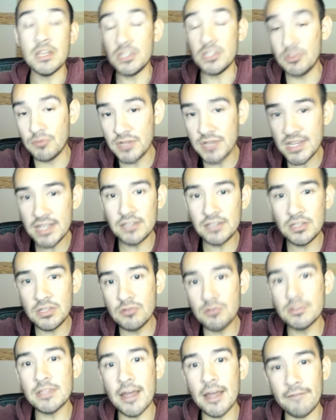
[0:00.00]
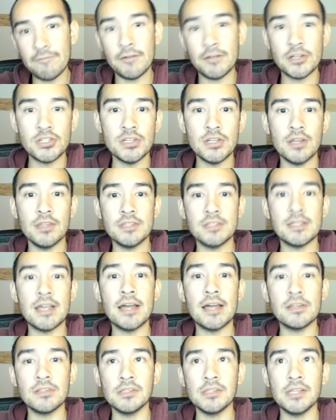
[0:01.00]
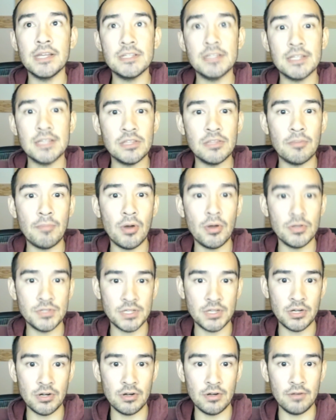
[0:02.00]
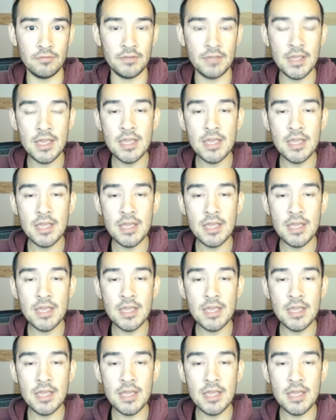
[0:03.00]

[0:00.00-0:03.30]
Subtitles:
You need to use that friction on the side of the lane to get the ball to curve.